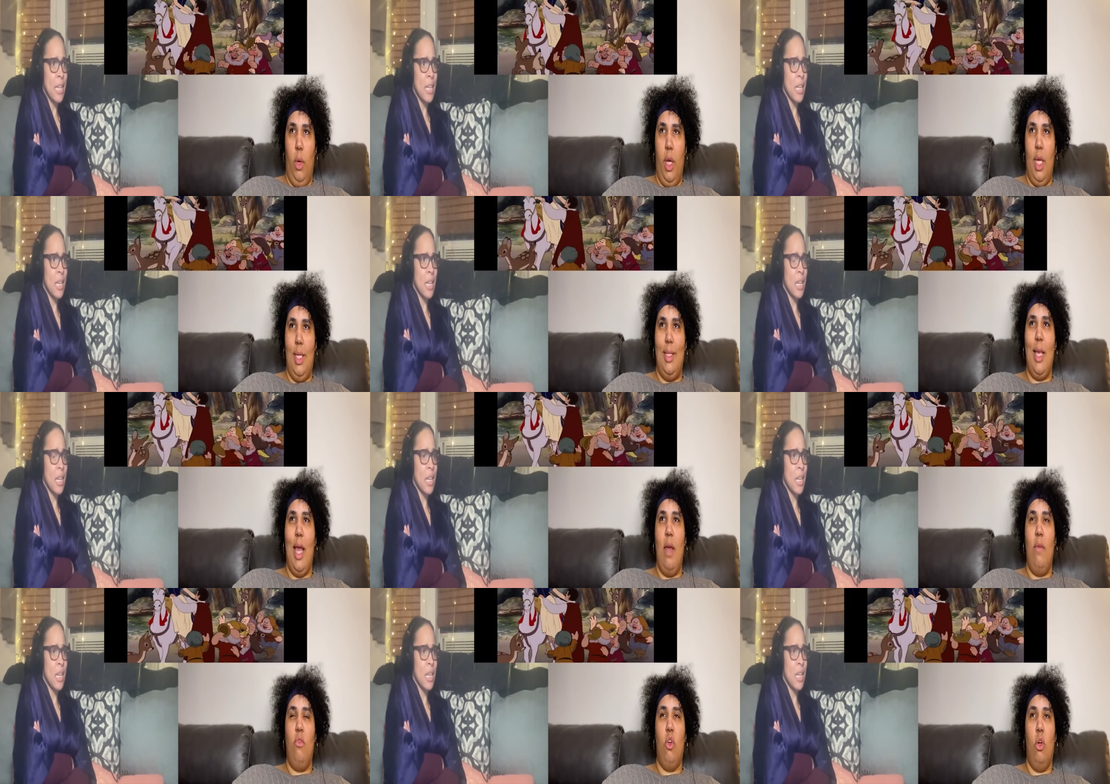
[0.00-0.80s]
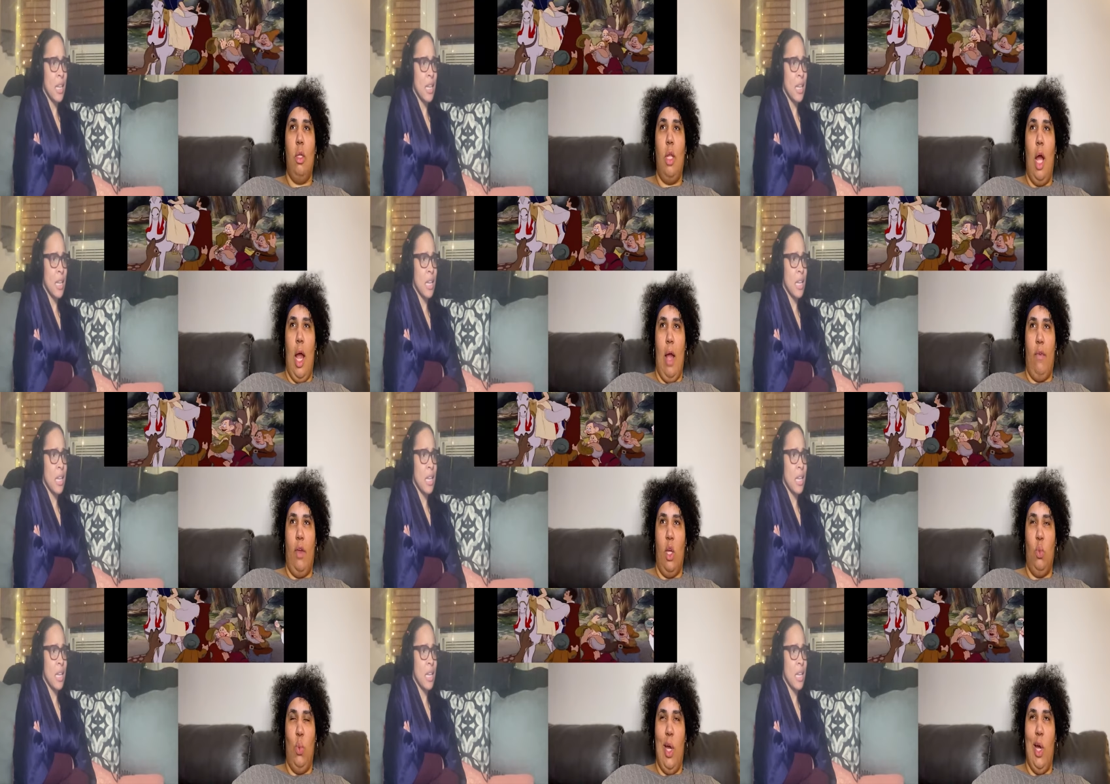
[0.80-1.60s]
Speaker 1: We saved your life
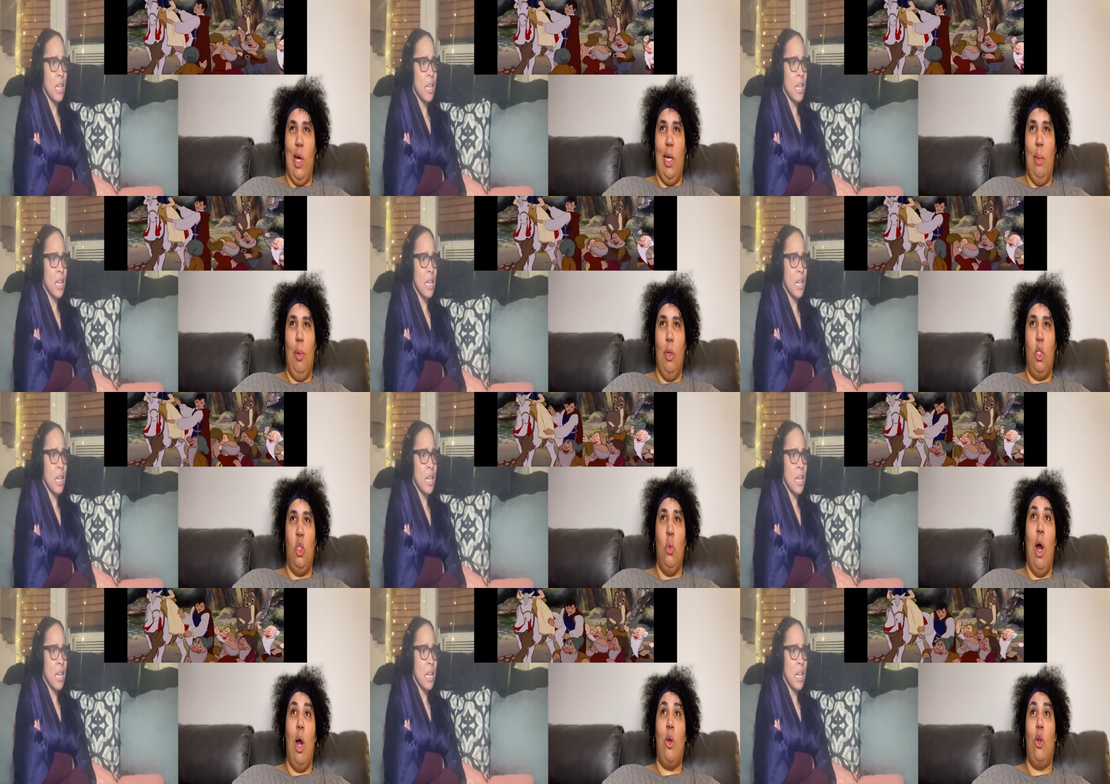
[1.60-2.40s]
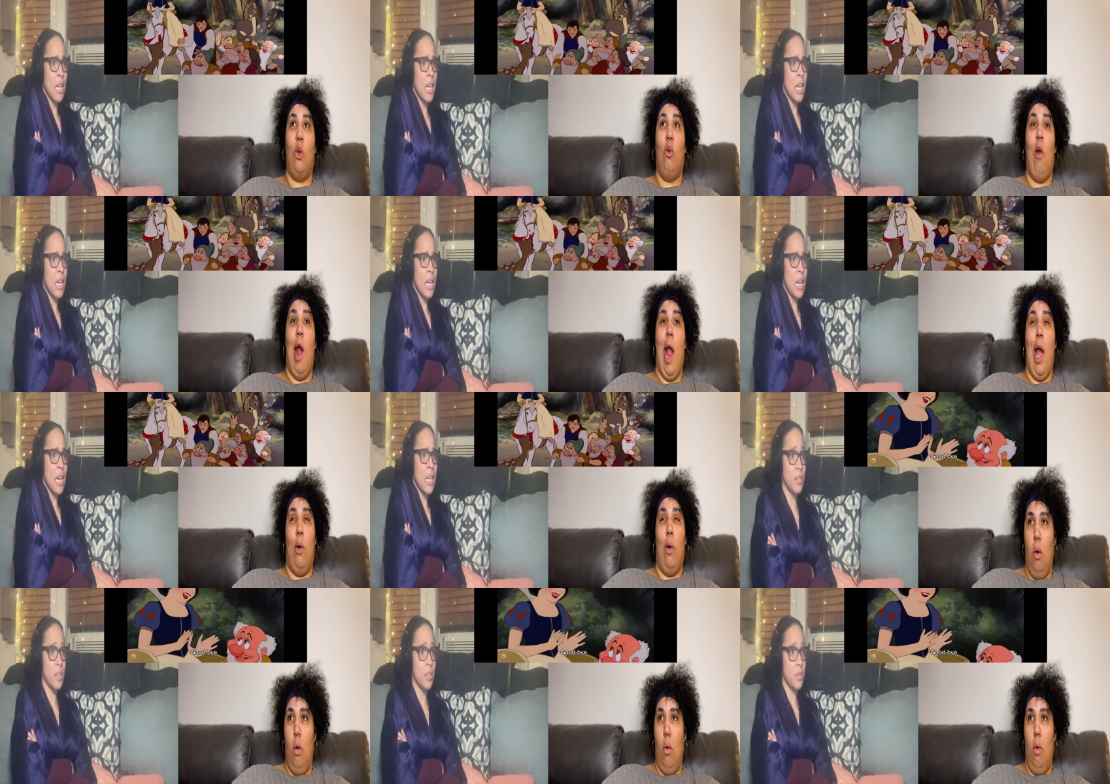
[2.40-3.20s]
because we could have put you
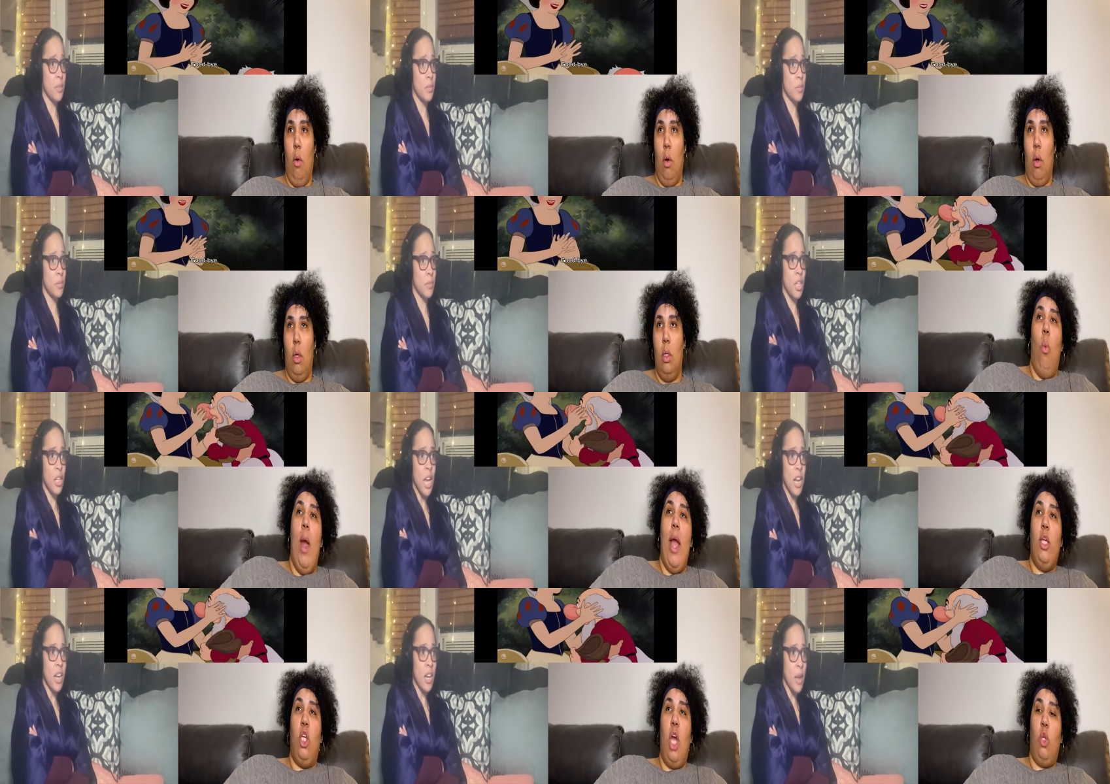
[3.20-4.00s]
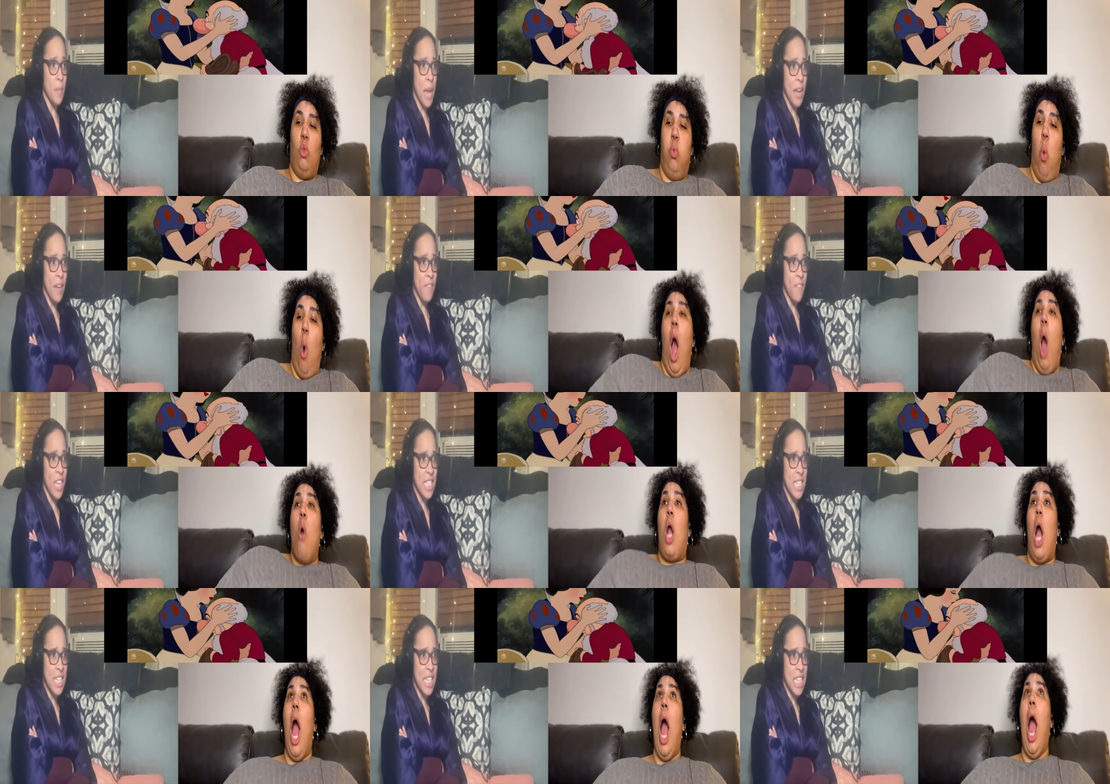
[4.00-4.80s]
underground. Bye. We You're gonna come back
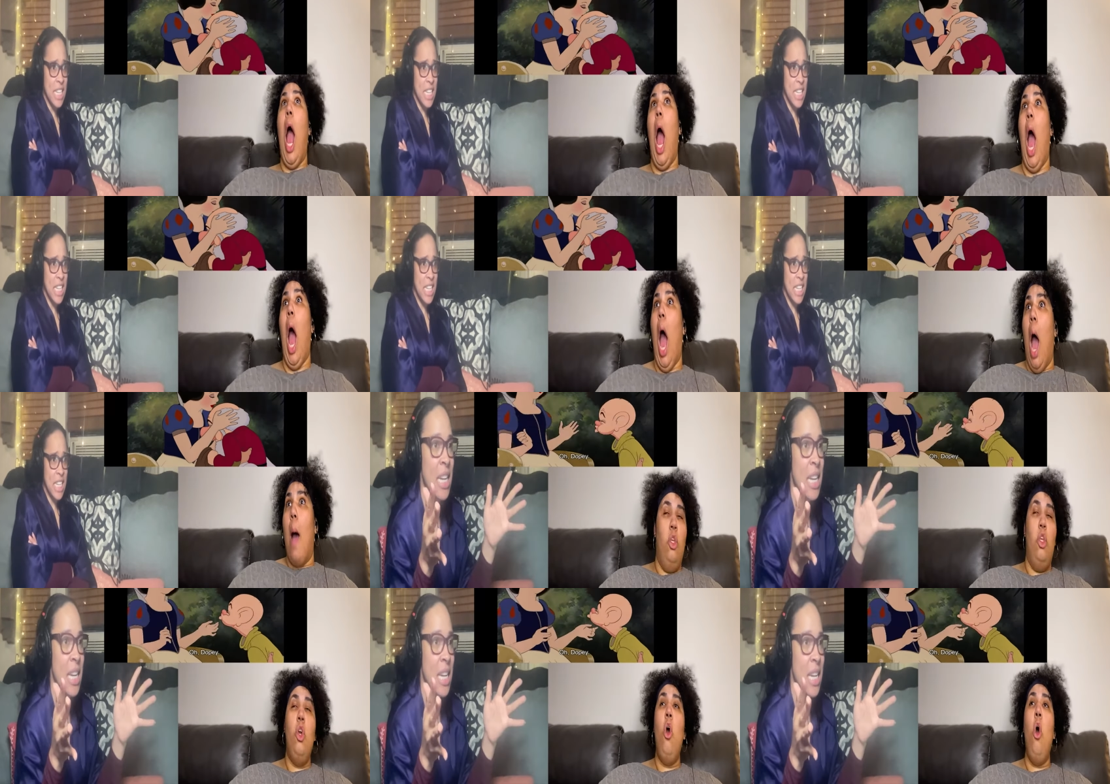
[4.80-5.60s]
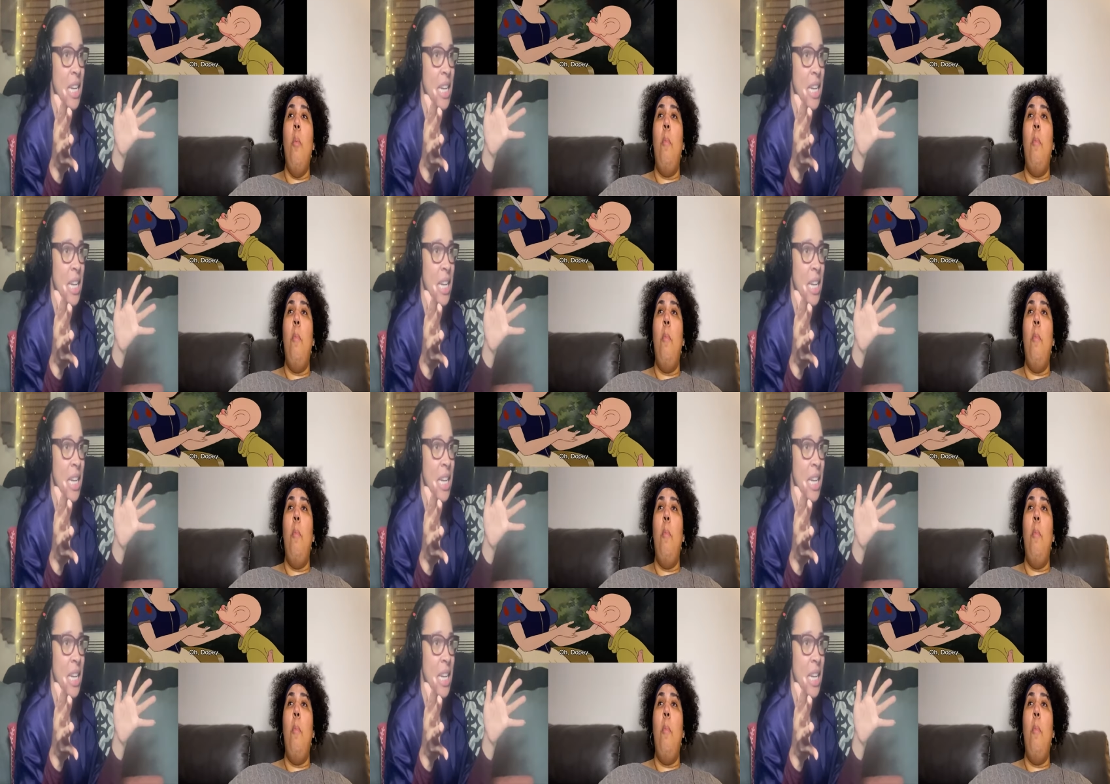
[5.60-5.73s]
and you